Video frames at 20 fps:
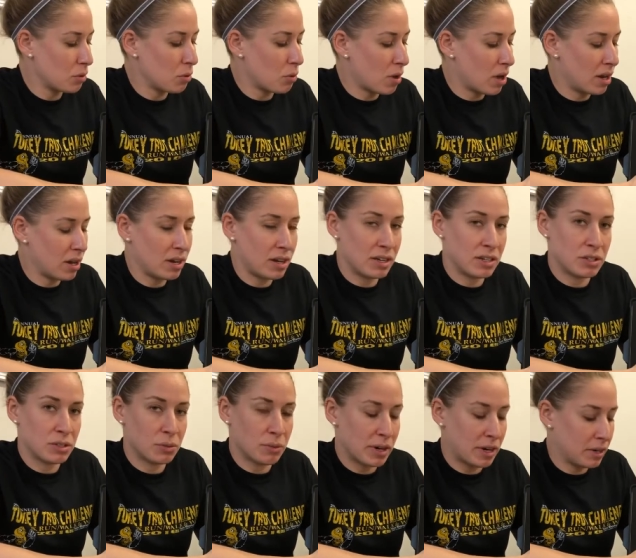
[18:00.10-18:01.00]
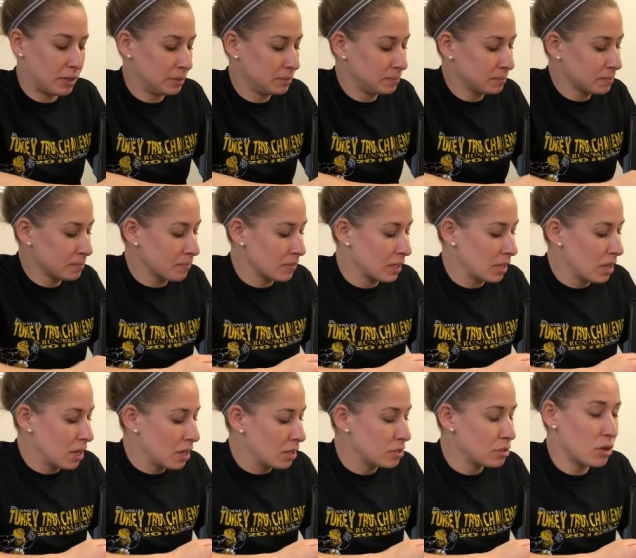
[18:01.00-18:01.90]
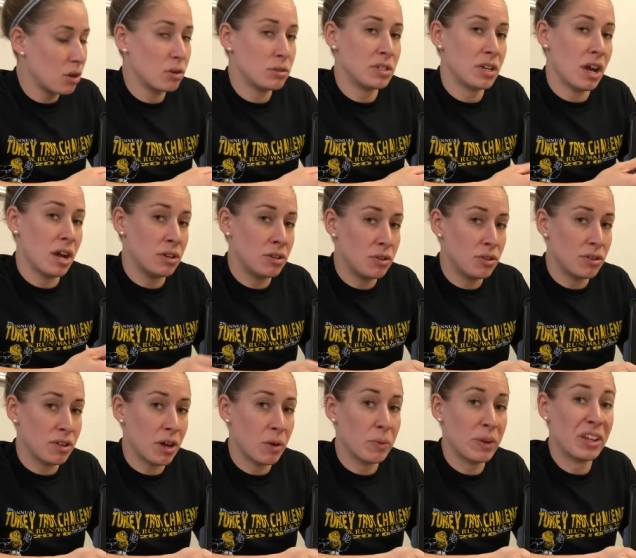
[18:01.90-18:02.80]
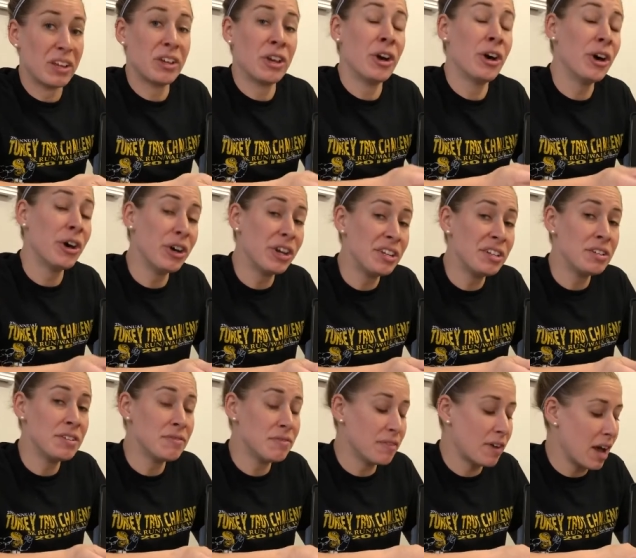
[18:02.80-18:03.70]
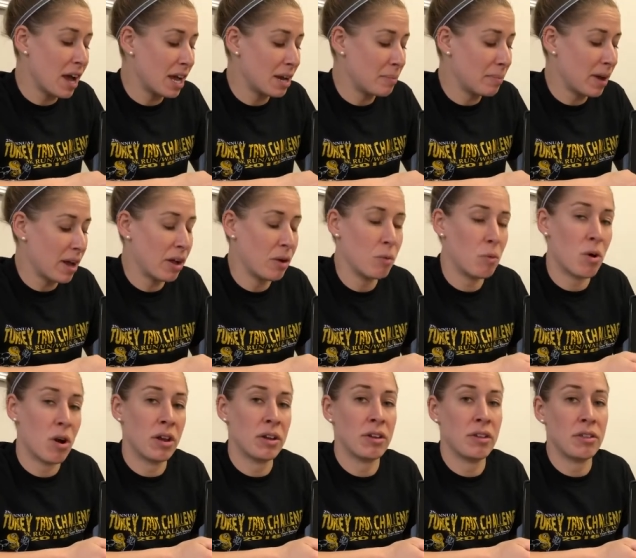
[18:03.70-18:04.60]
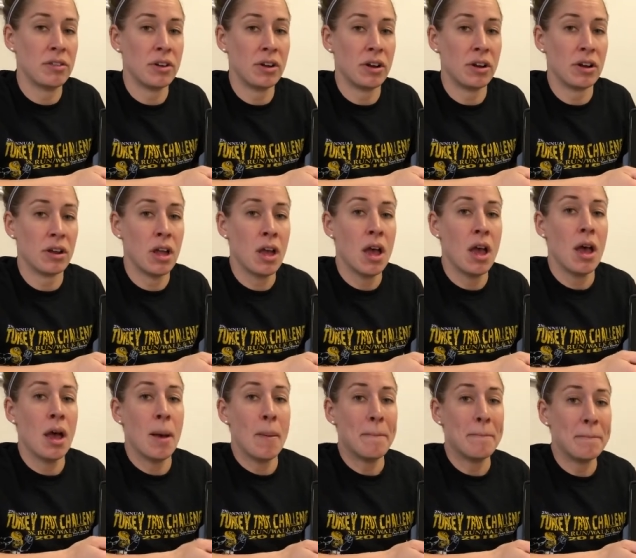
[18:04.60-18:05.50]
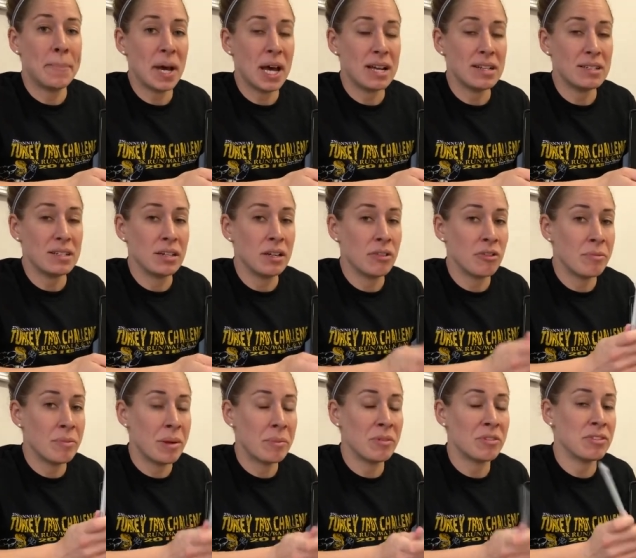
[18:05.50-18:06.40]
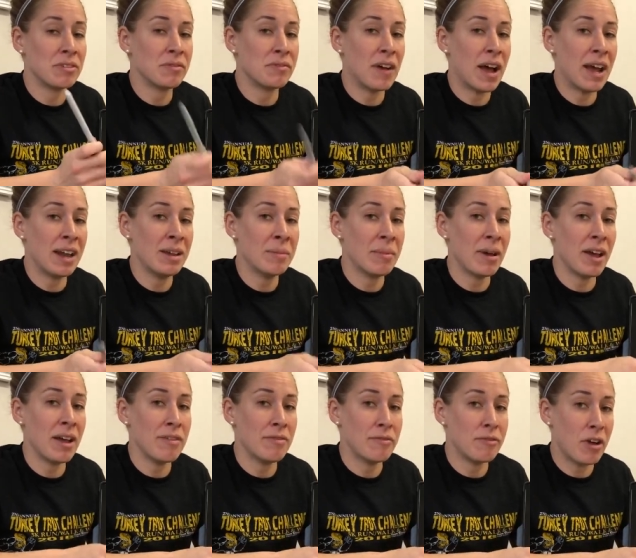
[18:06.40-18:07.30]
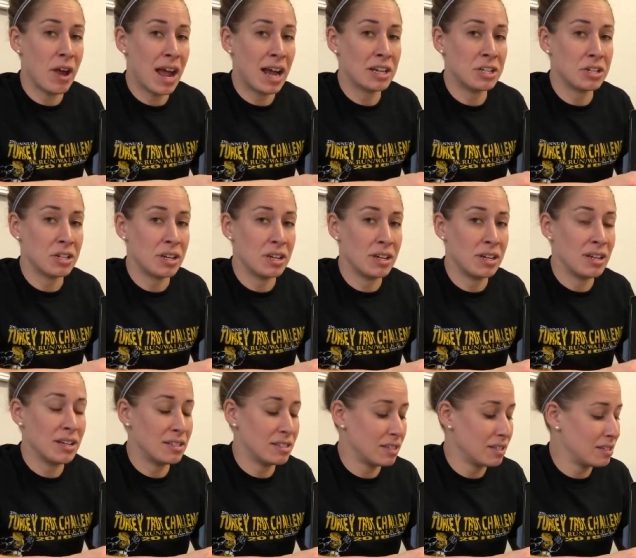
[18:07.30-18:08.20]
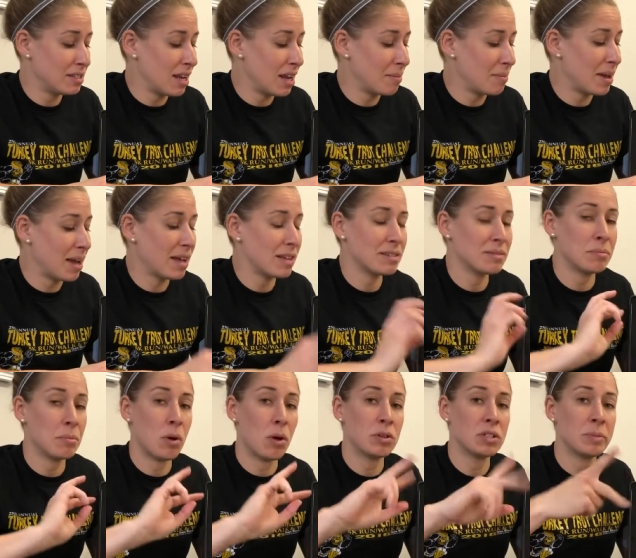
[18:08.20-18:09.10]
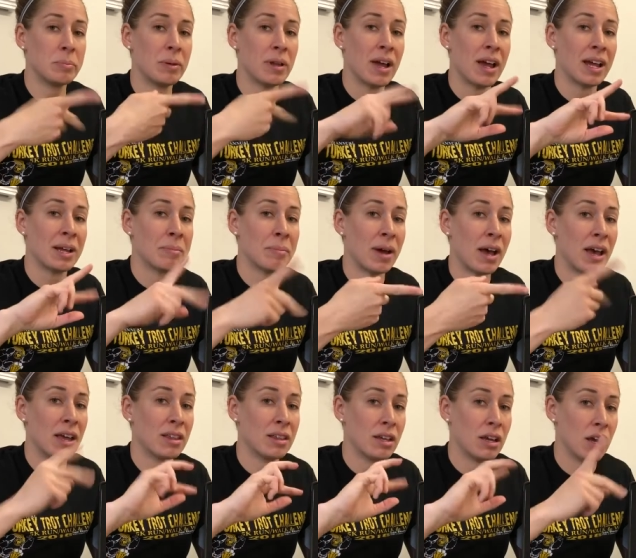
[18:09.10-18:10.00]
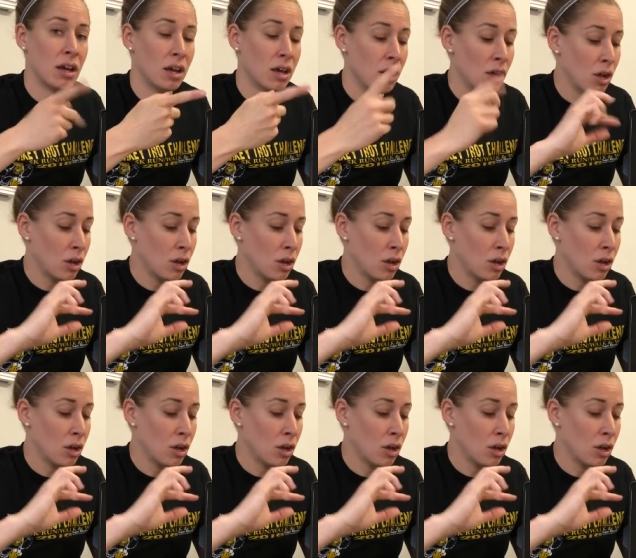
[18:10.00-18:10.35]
quantity squared. So to undo that, we could divide by 1/3. But remember, dividing by a fraction is the same as multiplying by the